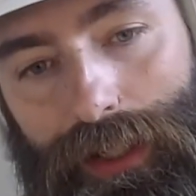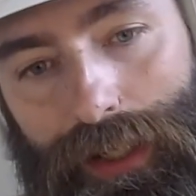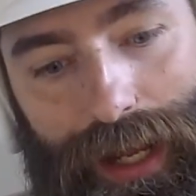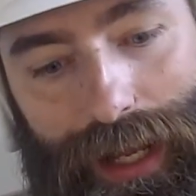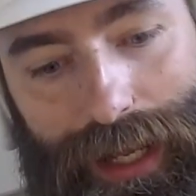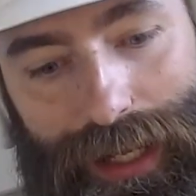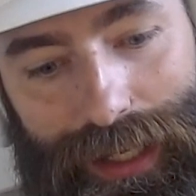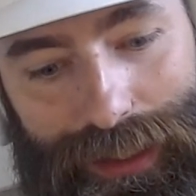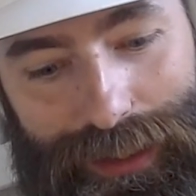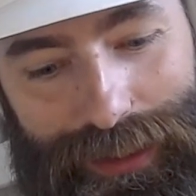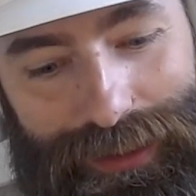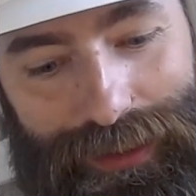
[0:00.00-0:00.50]

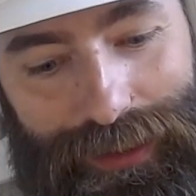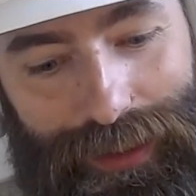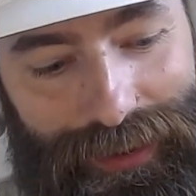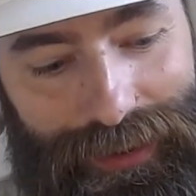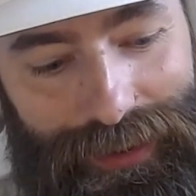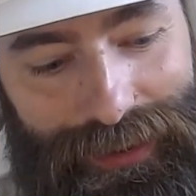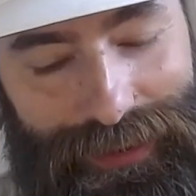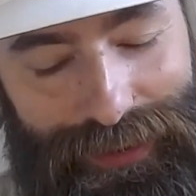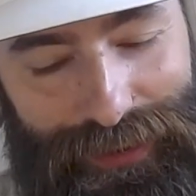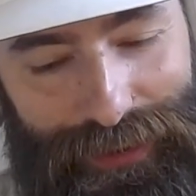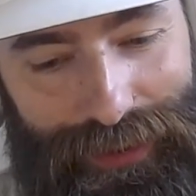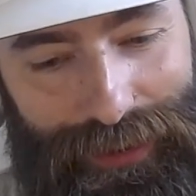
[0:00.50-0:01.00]
And
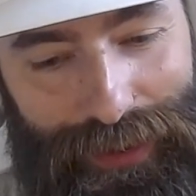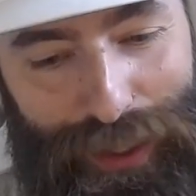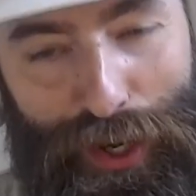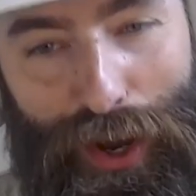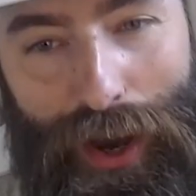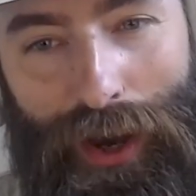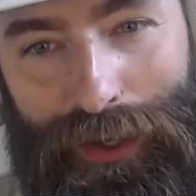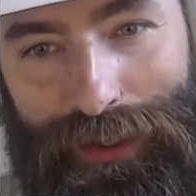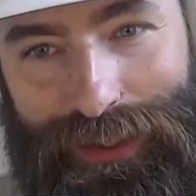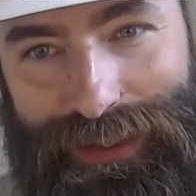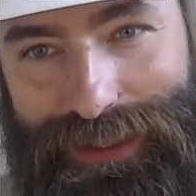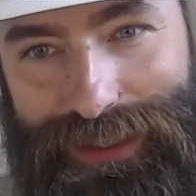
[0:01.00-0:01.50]
I think that an
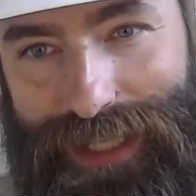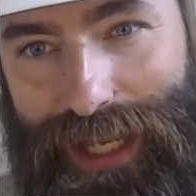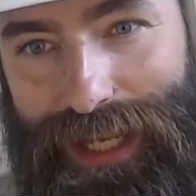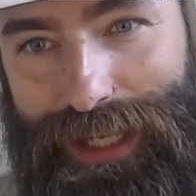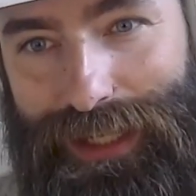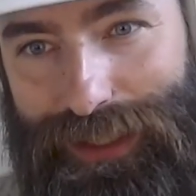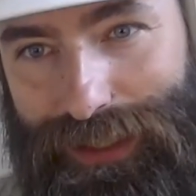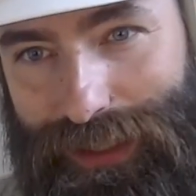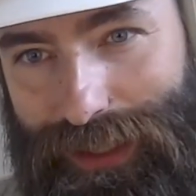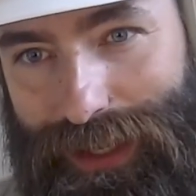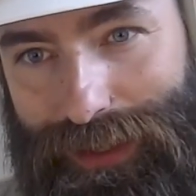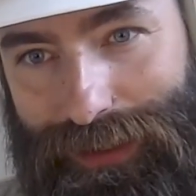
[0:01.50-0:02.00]
honest
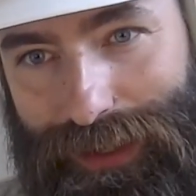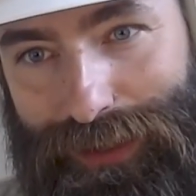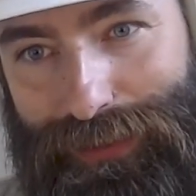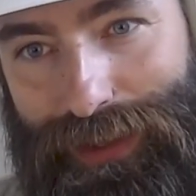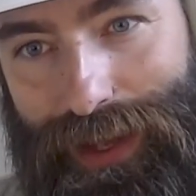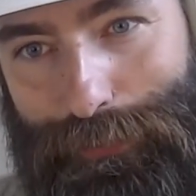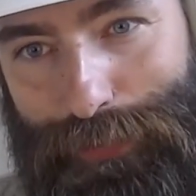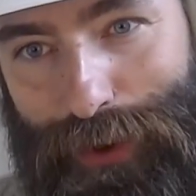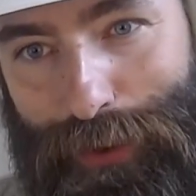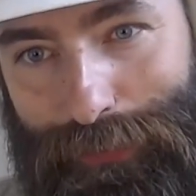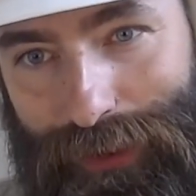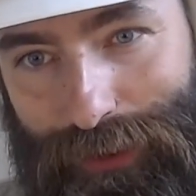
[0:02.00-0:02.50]
take at
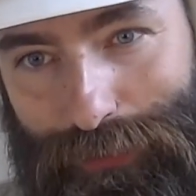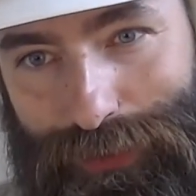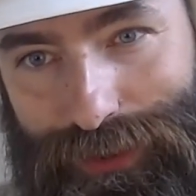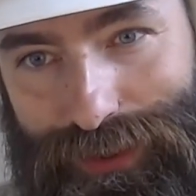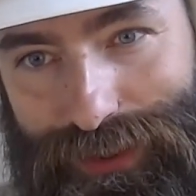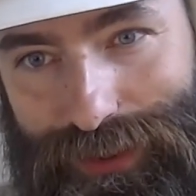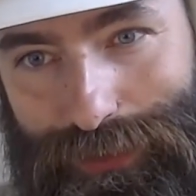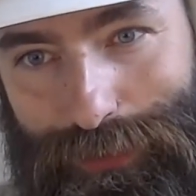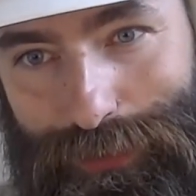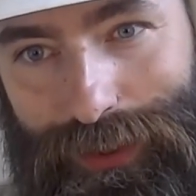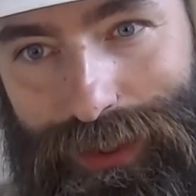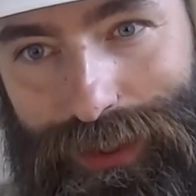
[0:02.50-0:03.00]
that moment
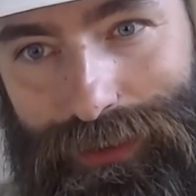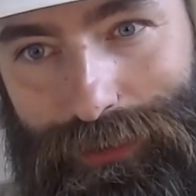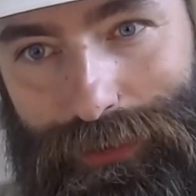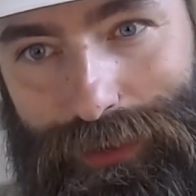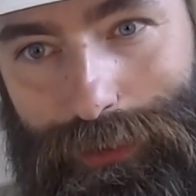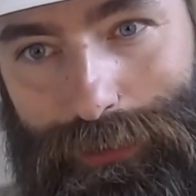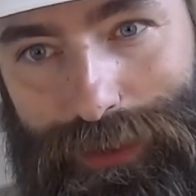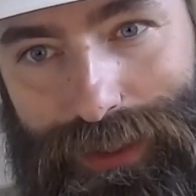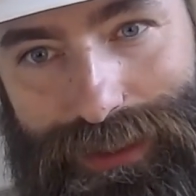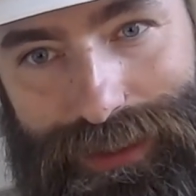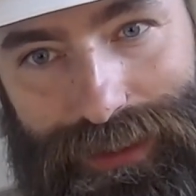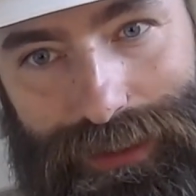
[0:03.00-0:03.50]
was one where
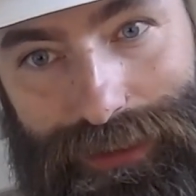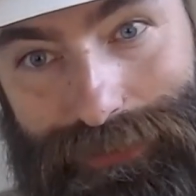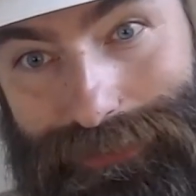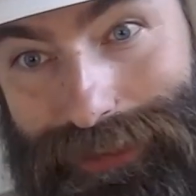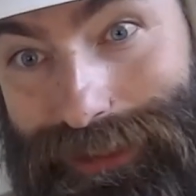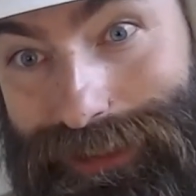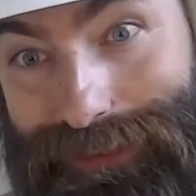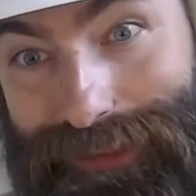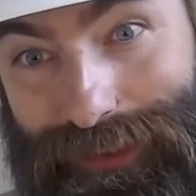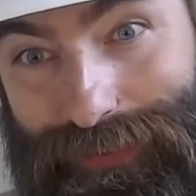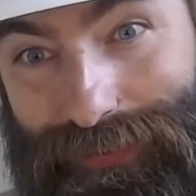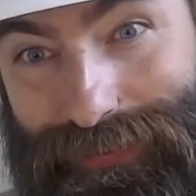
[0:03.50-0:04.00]
we said,
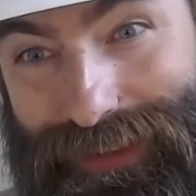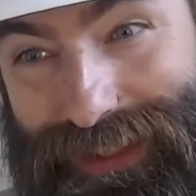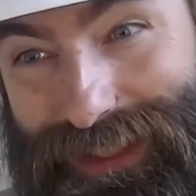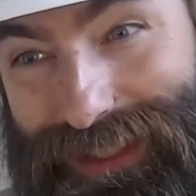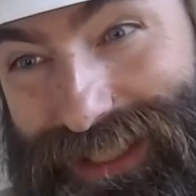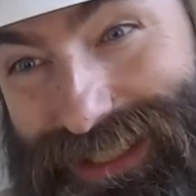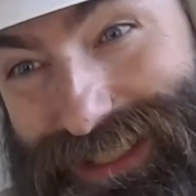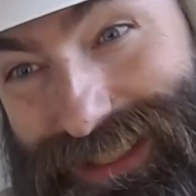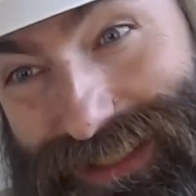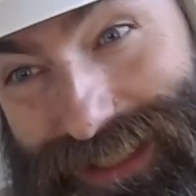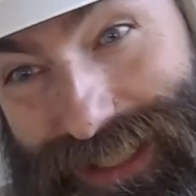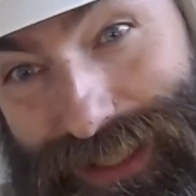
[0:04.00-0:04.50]
well,
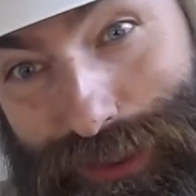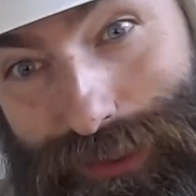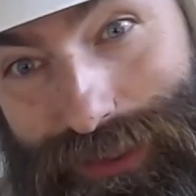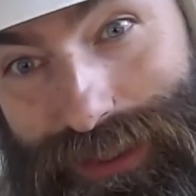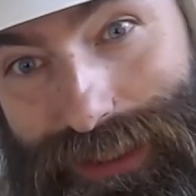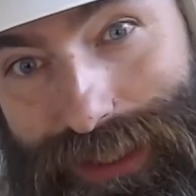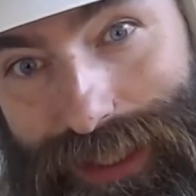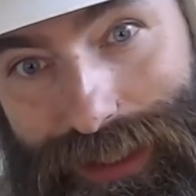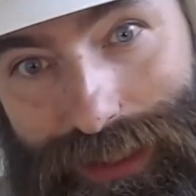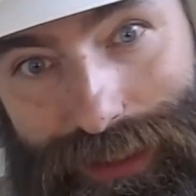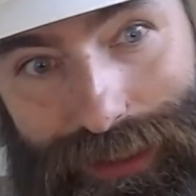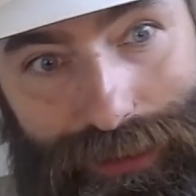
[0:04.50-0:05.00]
this is
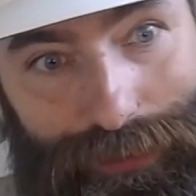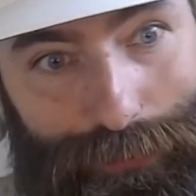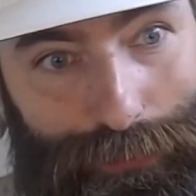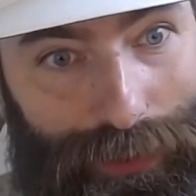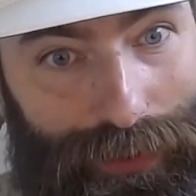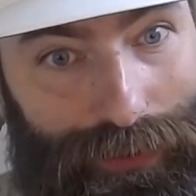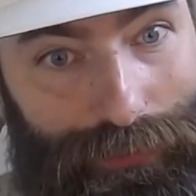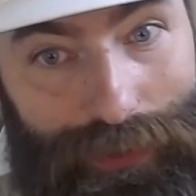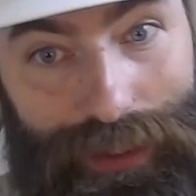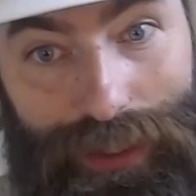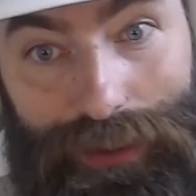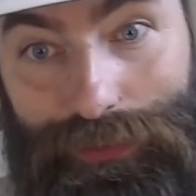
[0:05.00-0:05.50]
interesting,
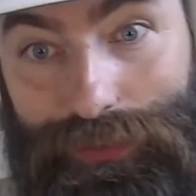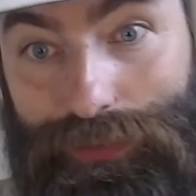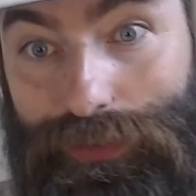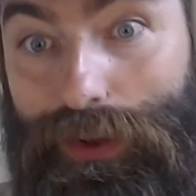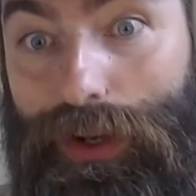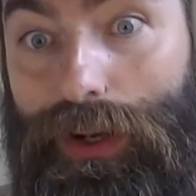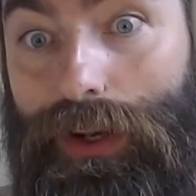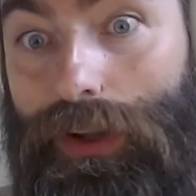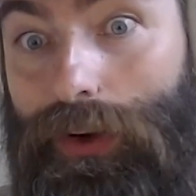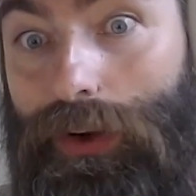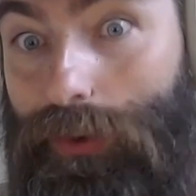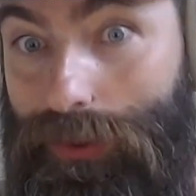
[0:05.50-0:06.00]
but we have
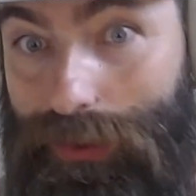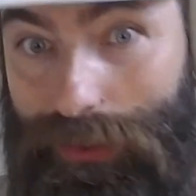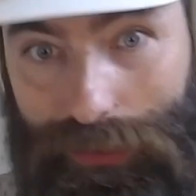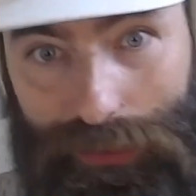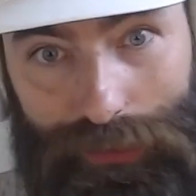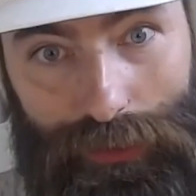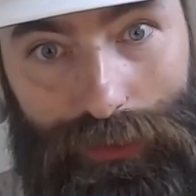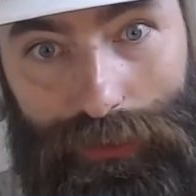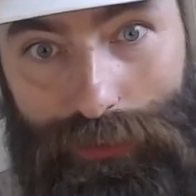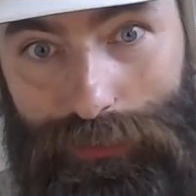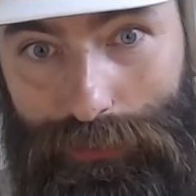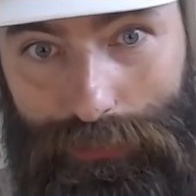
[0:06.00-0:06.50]
no
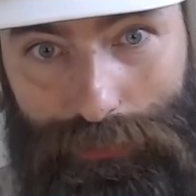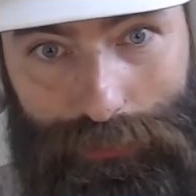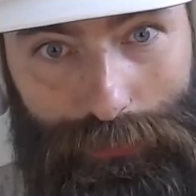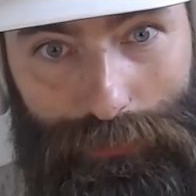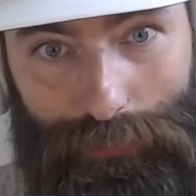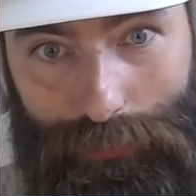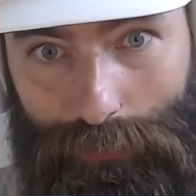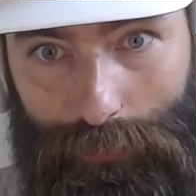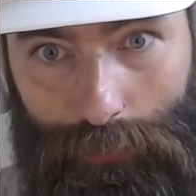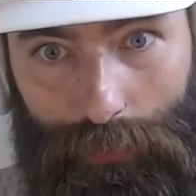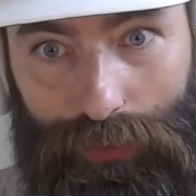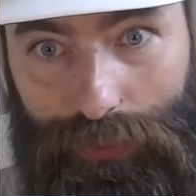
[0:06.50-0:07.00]
clue
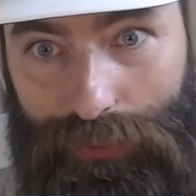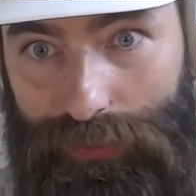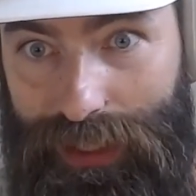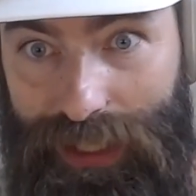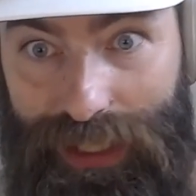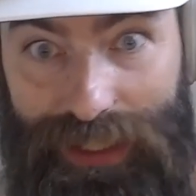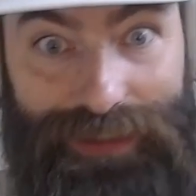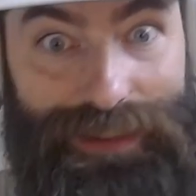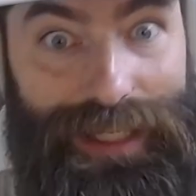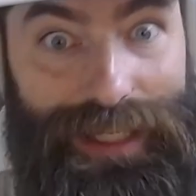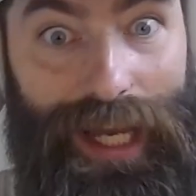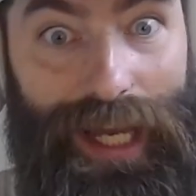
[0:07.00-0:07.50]
what the
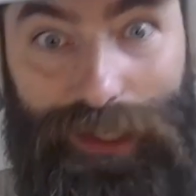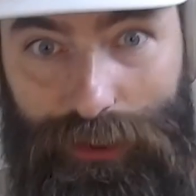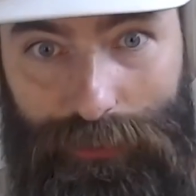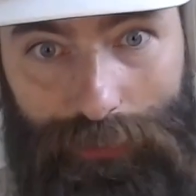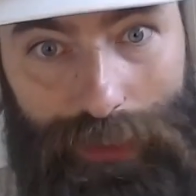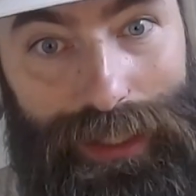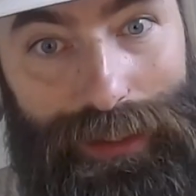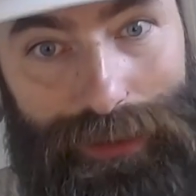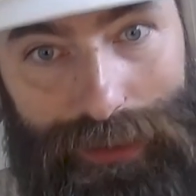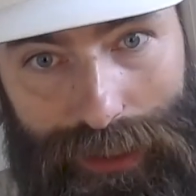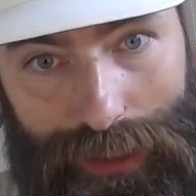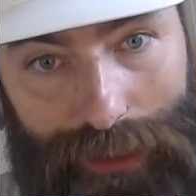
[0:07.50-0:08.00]
exact
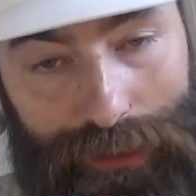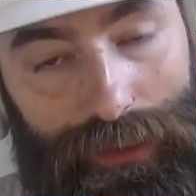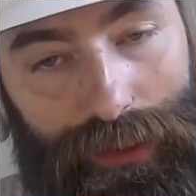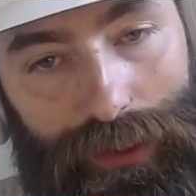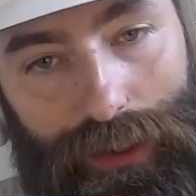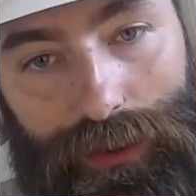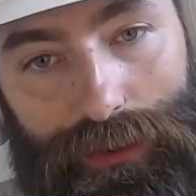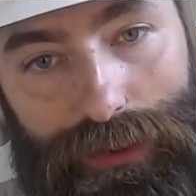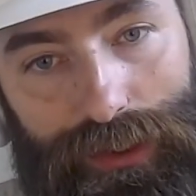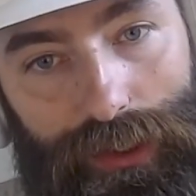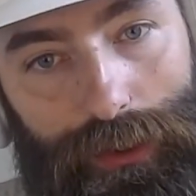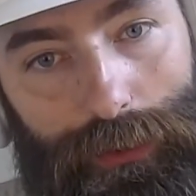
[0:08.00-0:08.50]
right thing to
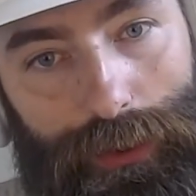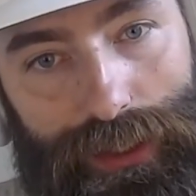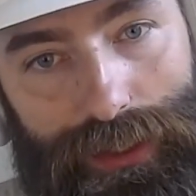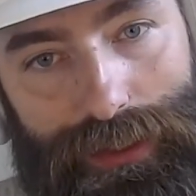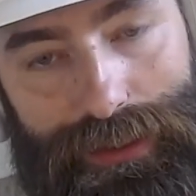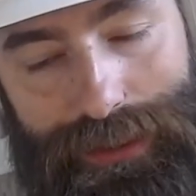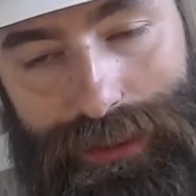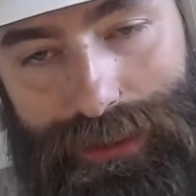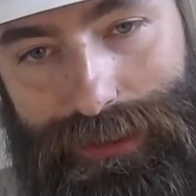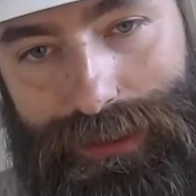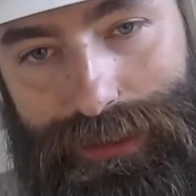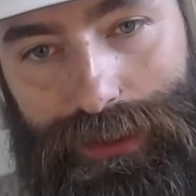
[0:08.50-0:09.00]
go do
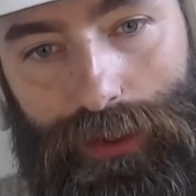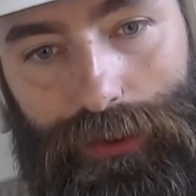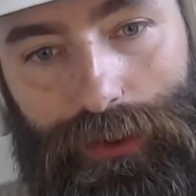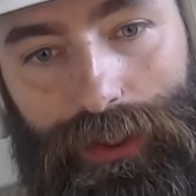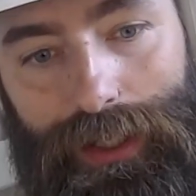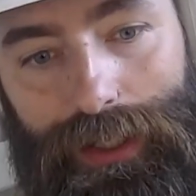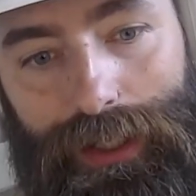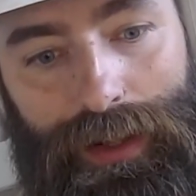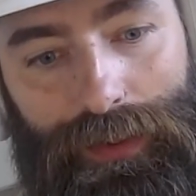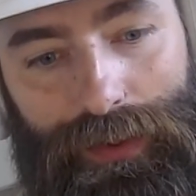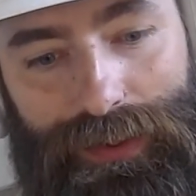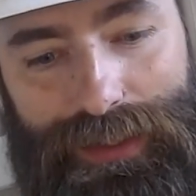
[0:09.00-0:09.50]
is. And so
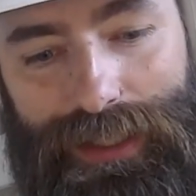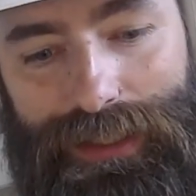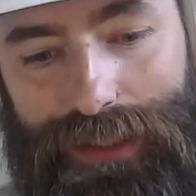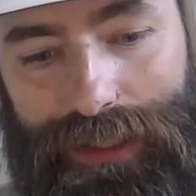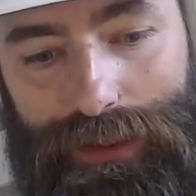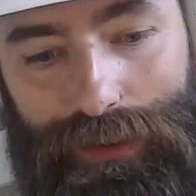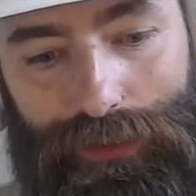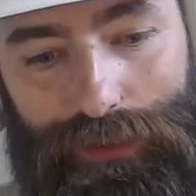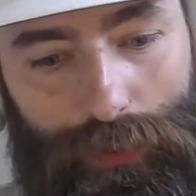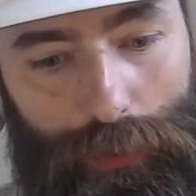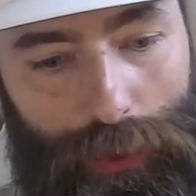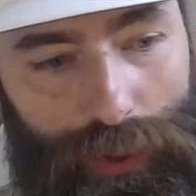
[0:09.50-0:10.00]
this
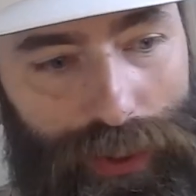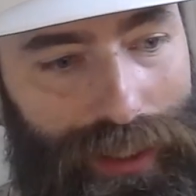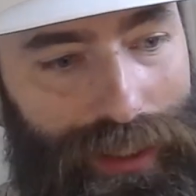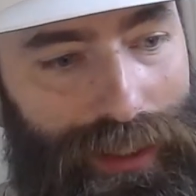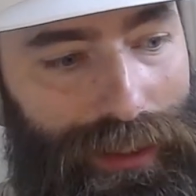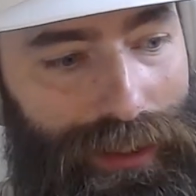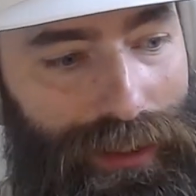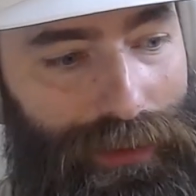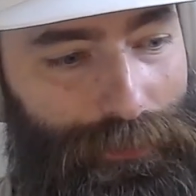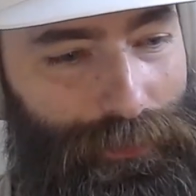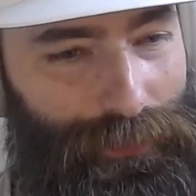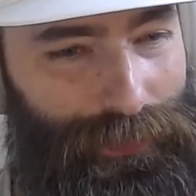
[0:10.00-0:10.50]
idea of
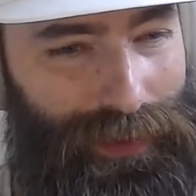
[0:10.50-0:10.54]
working